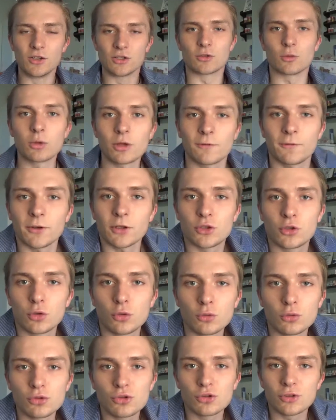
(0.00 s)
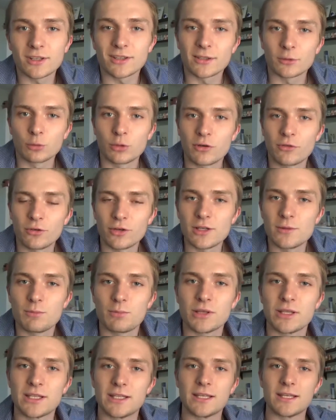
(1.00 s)
So what if I told you that the reverie
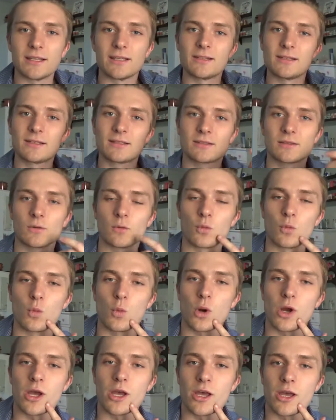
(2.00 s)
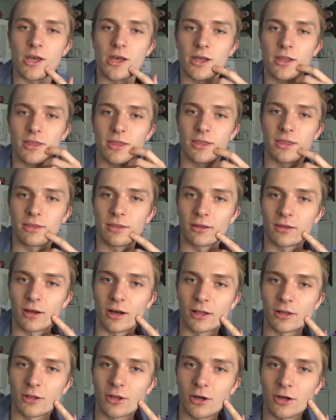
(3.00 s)
begins with
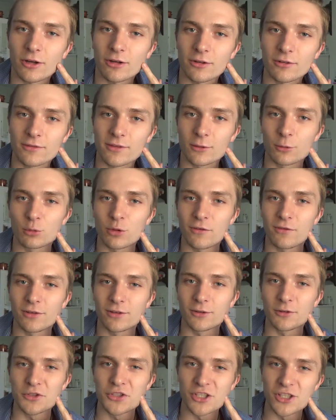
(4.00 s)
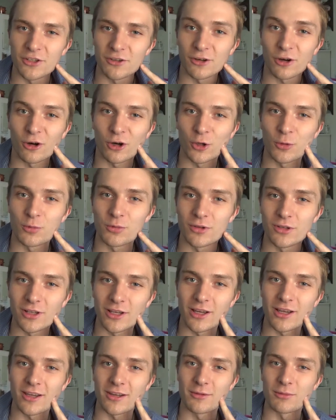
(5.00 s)
a lot of the Revolutionary Army
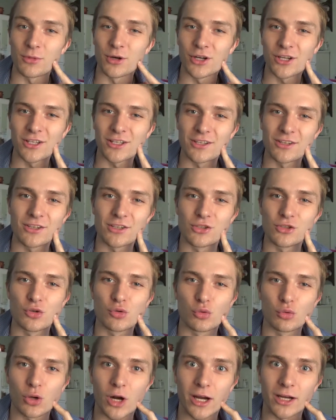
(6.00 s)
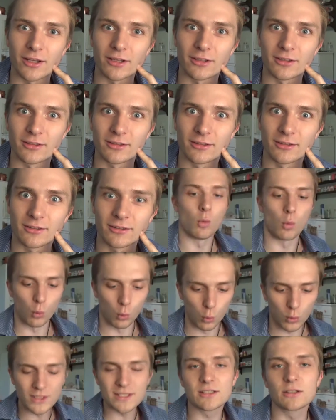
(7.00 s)
and Monkey D. Dragon?
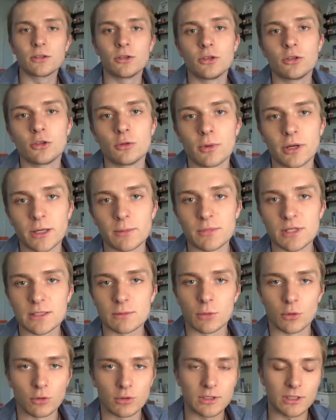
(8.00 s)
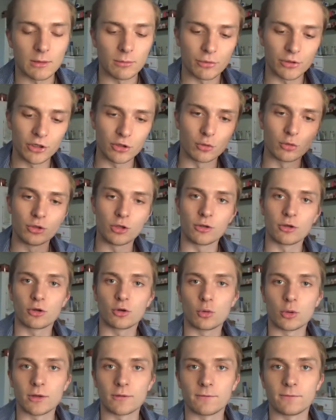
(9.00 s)
What's good YouTube, my name is Smoksya. I'm bringing you another
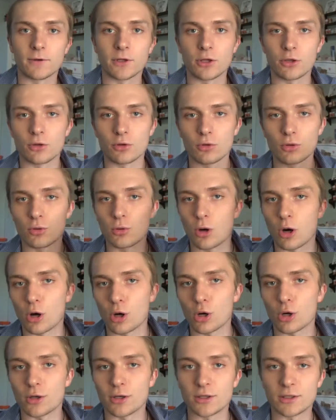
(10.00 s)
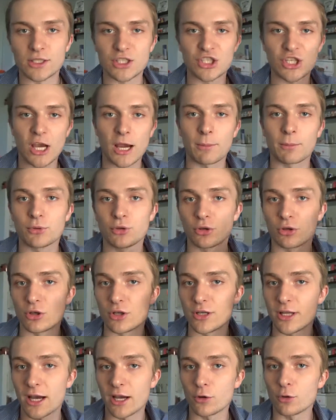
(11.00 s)
quick video on chapter
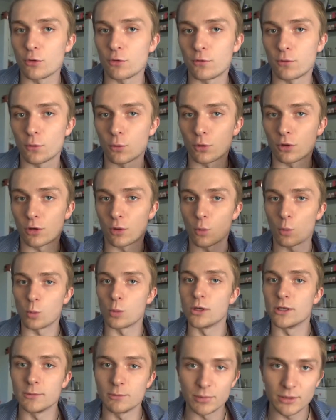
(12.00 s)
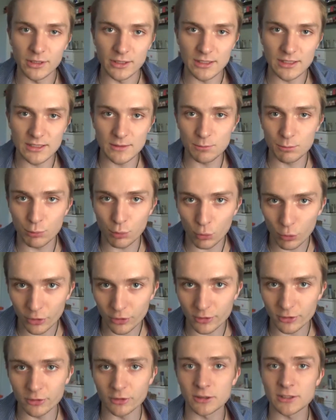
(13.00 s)
904 One Piece
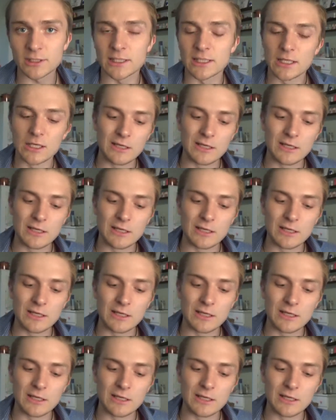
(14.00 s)
spoilers.